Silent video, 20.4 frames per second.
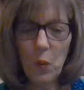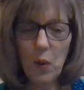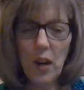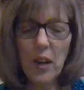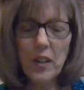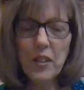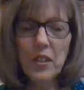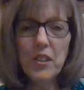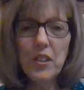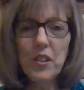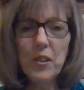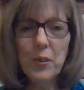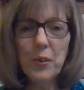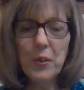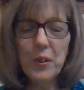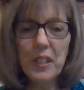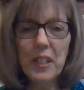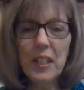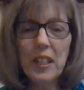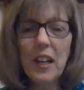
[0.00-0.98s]
Where did you
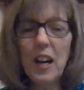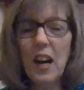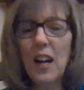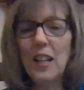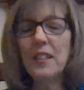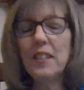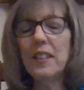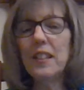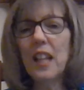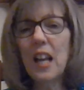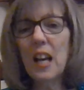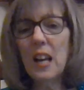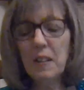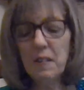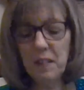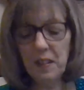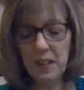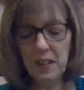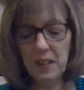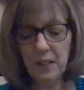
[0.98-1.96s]
see God's
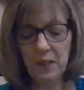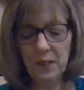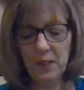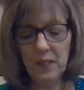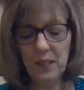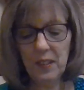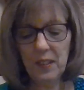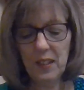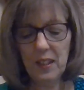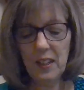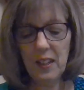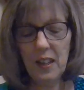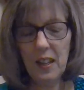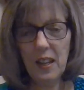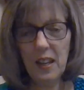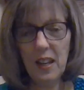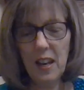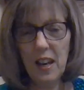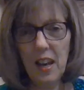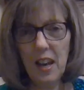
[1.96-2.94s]
love
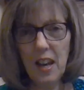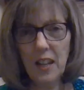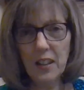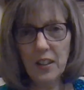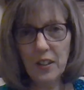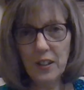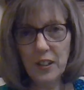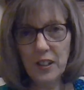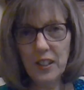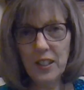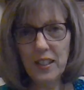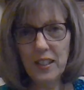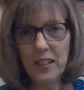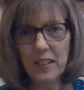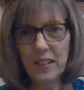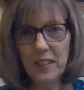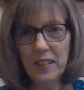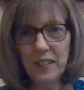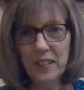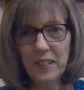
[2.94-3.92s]
and
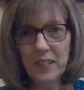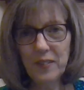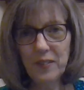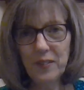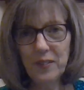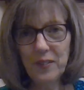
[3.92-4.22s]
goodness?